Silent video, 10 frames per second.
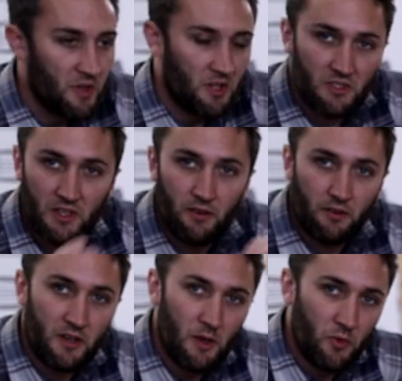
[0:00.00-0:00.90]
Because there are
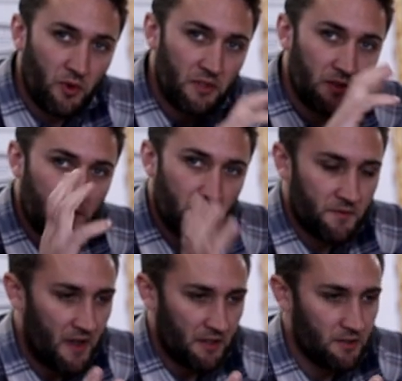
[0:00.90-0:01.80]
a number of different
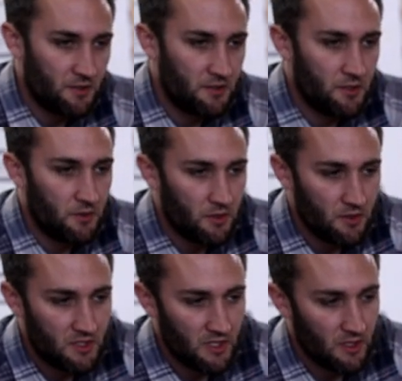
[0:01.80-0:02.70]
factors to
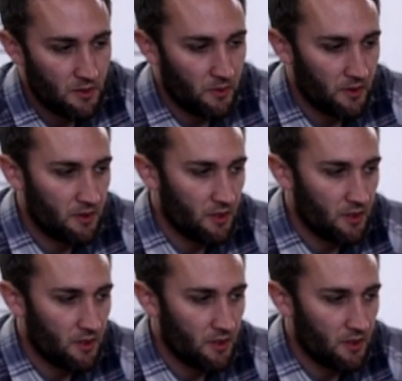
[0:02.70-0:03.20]
consider with,